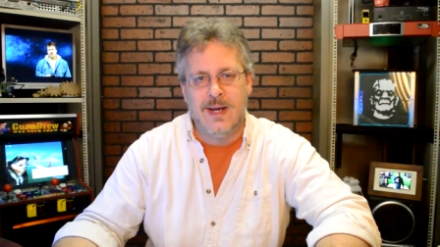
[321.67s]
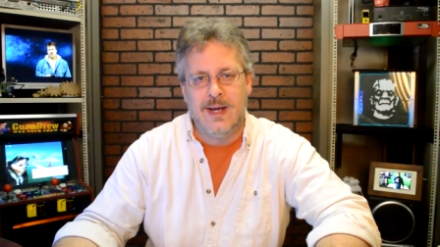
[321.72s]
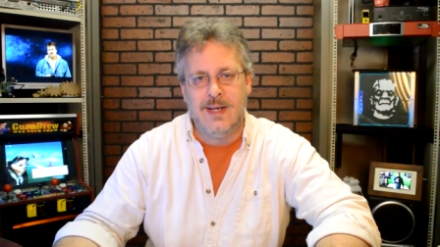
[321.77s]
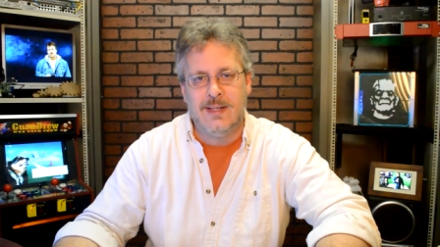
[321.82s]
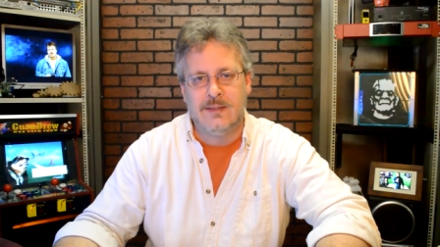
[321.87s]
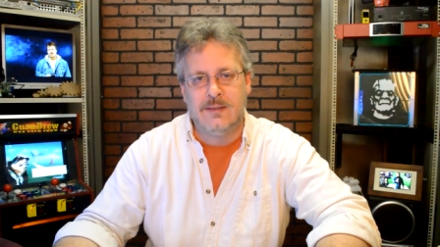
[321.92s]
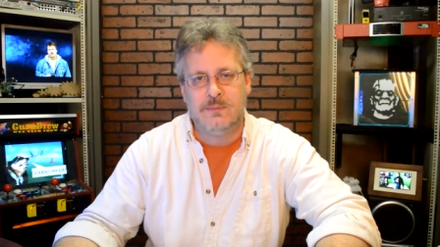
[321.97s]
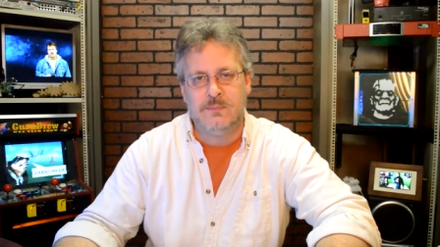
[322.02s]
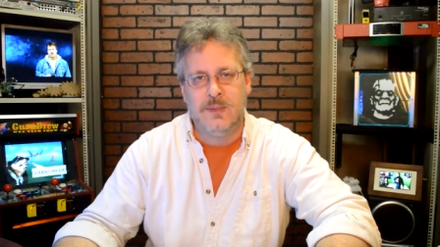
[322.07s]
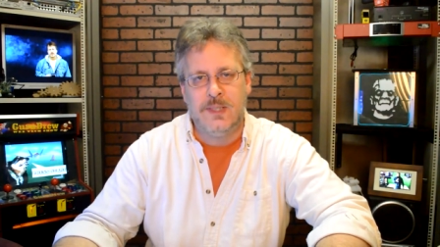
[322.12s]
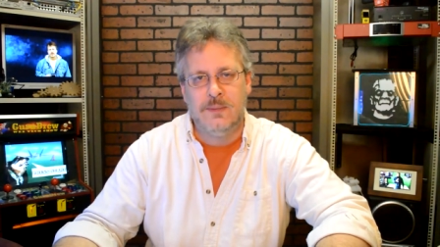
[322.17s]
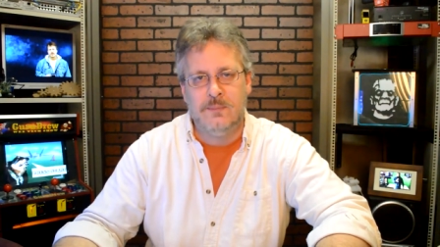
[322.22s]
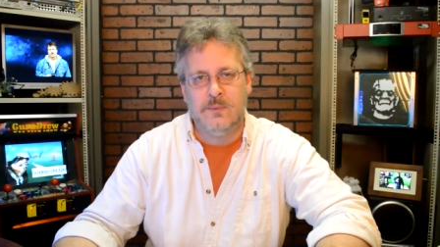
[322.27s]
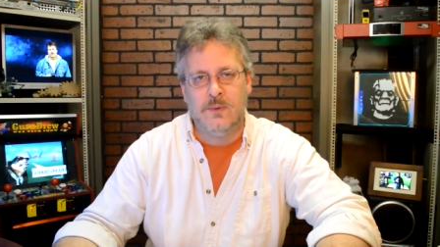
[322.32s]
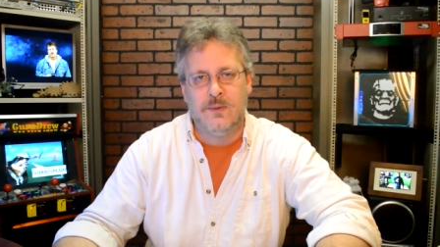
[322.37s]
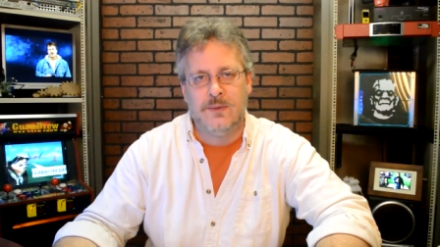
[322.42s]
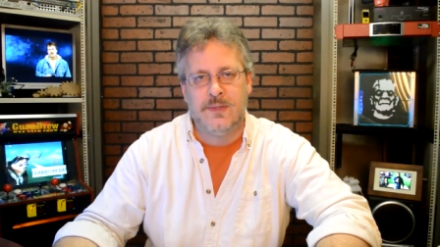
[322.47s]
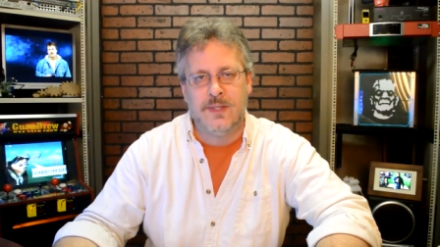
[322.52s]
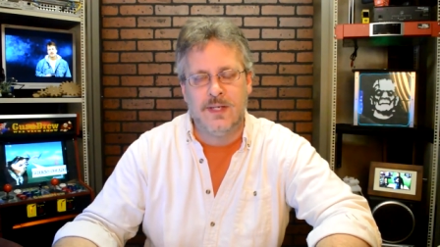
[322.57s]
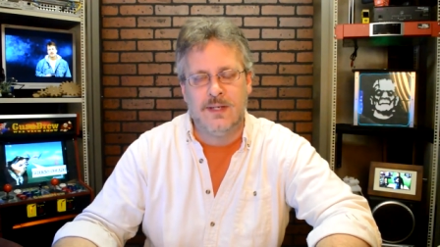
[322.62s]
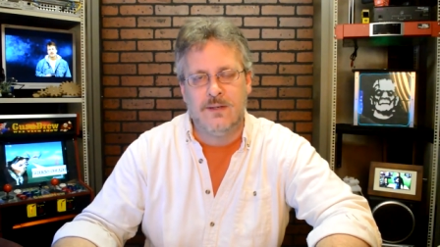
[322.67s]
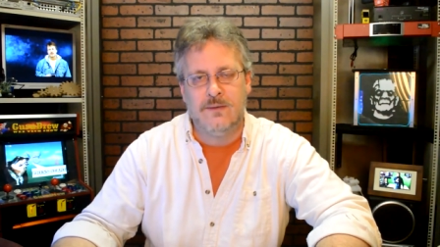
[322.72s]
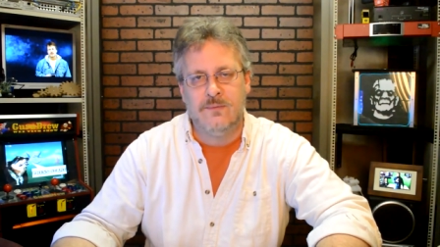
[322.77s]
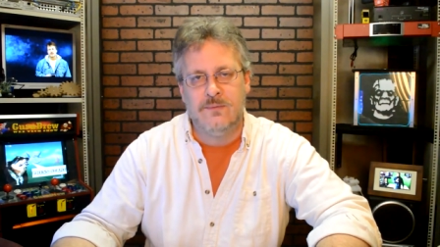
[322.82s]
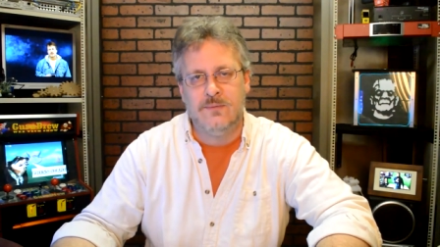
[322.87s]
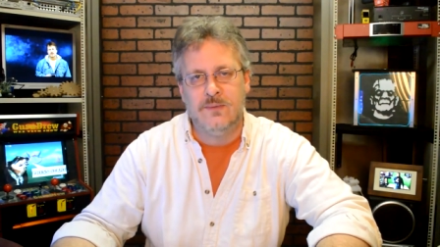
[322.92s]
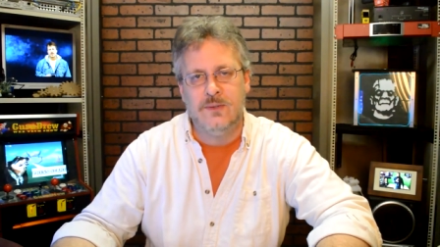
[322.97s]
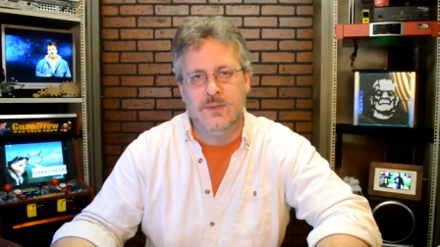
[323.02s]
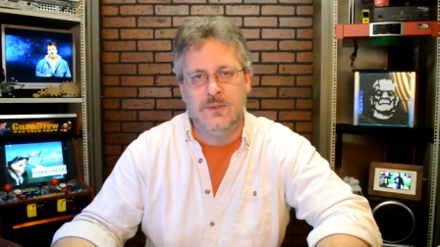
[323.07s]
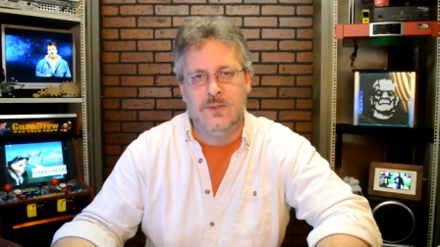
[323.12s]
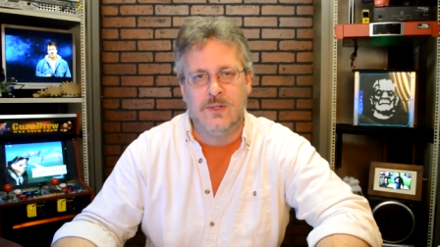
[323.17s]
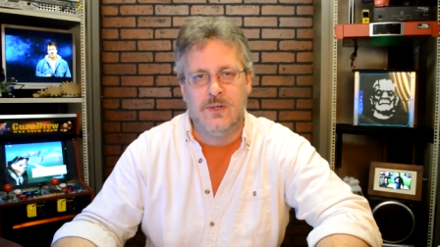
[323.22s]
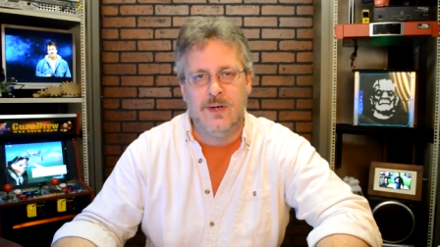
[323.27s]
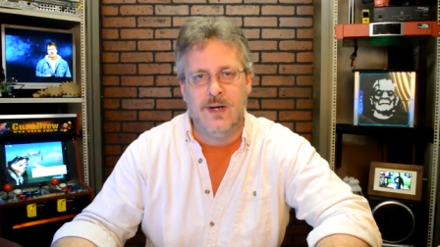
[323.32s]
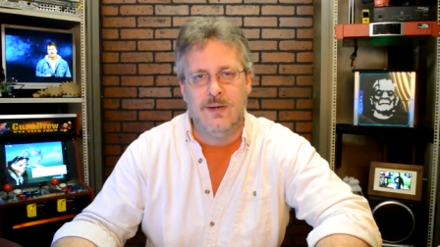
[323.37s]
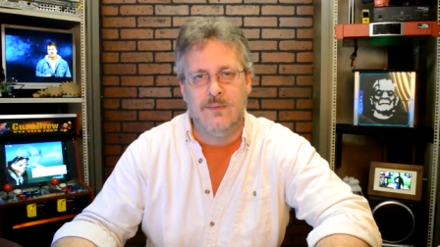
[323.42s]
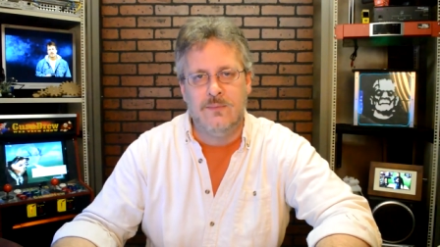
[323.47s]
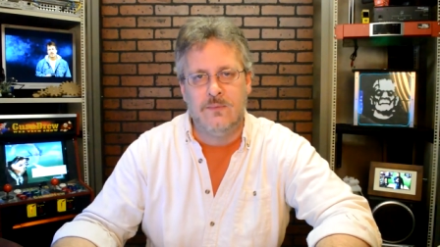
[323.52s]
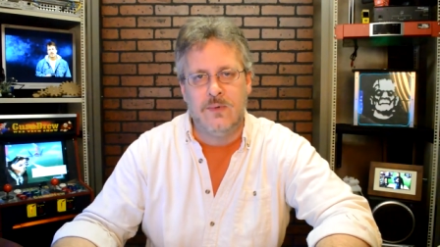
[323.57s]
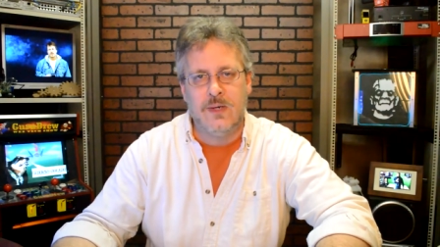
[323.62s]
as people think of new
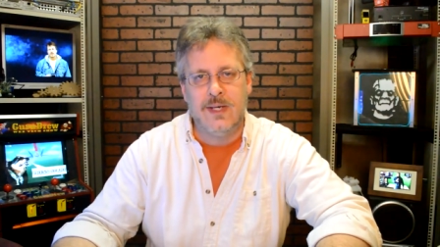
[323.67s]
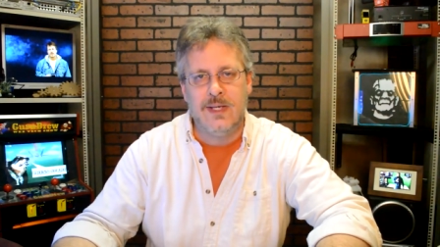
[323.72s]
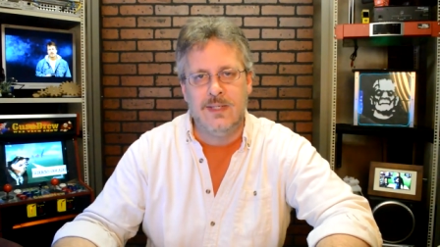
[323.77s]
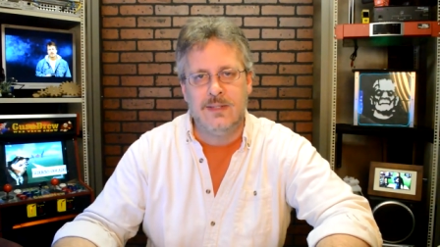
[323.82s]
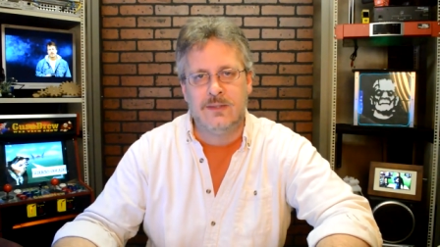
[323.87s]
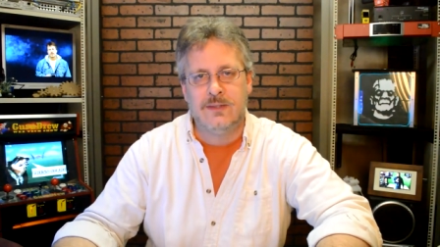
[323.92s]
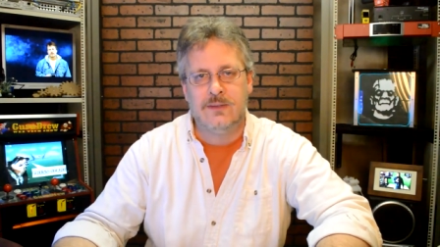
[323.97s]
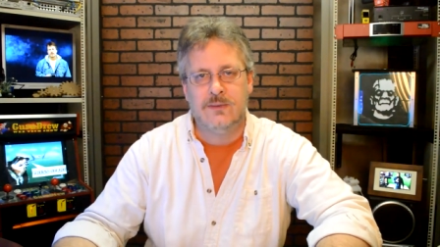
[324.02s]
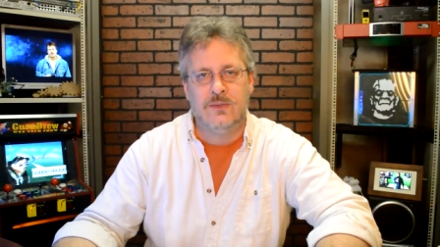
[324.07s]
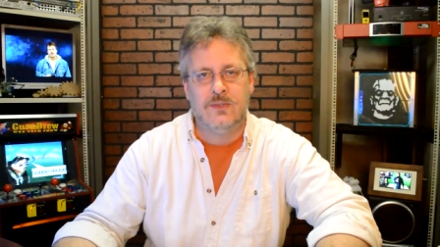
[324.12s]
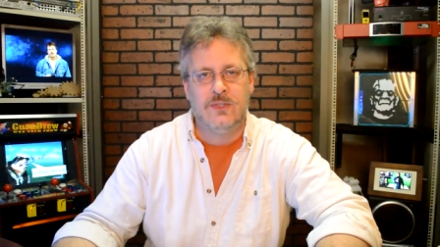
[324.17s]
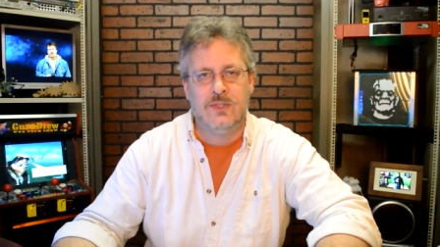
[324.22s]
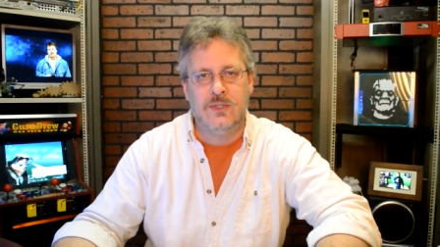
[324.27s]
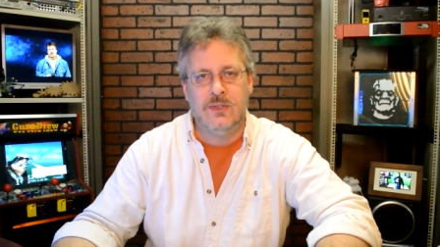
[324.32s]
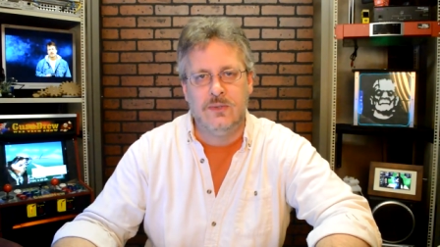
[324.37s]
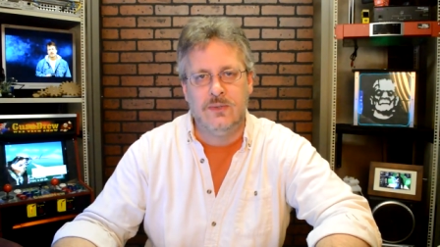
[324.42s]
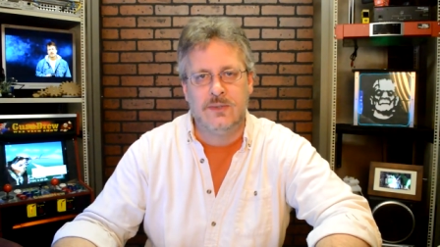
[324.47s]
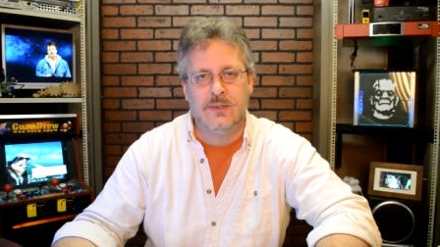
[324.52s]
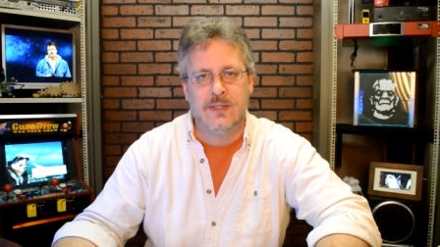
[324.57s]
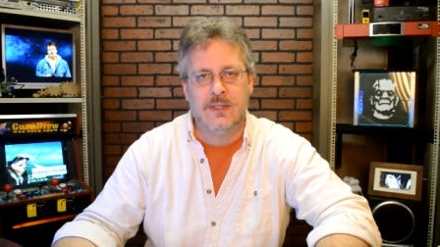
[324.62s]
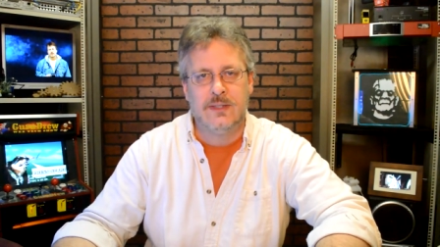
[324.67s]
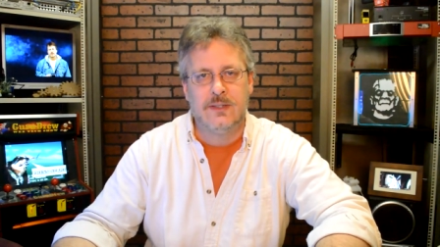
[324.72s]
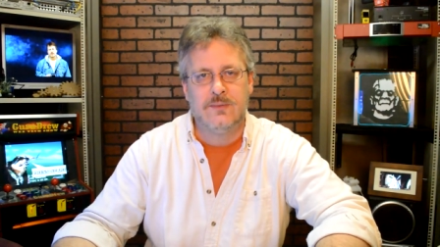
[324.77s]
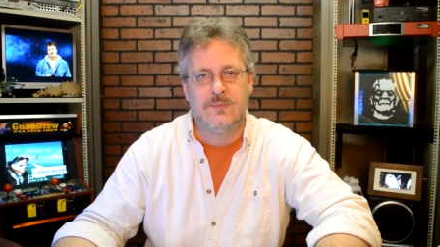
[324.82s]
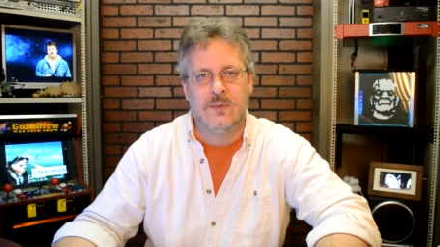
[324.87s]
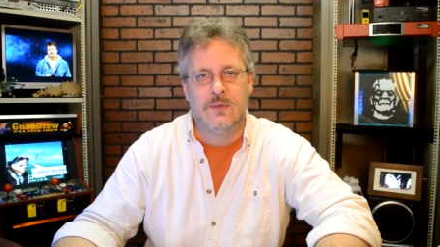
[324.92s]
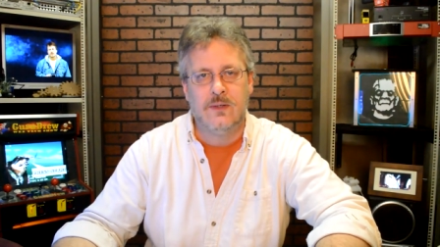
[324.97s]
creative ways to shoot things